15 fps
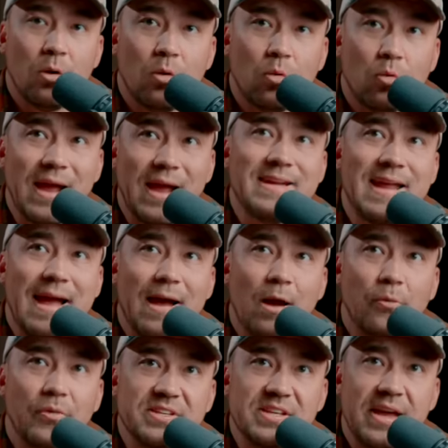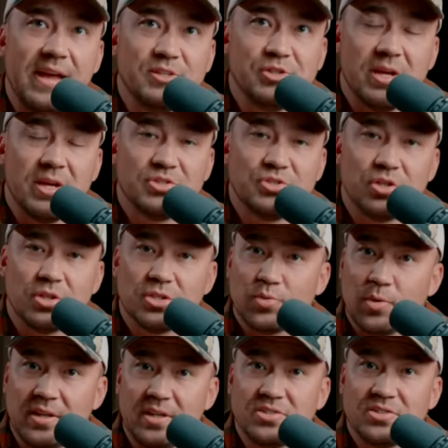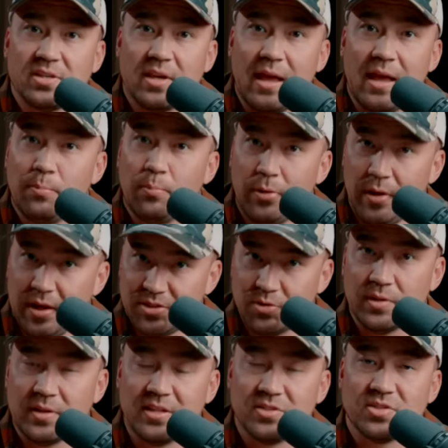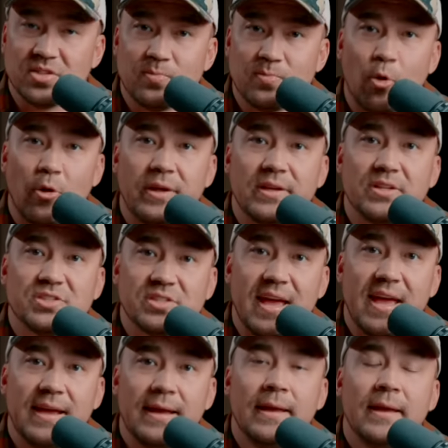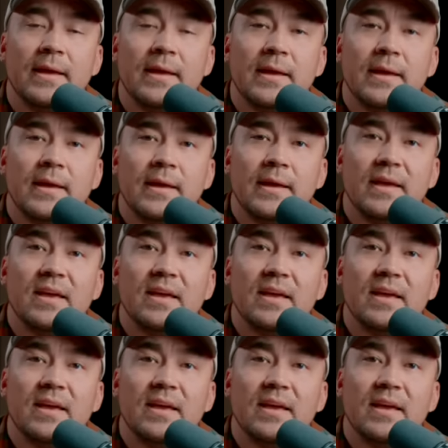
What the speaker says: Right now, the DHS just released a press release this morning saying if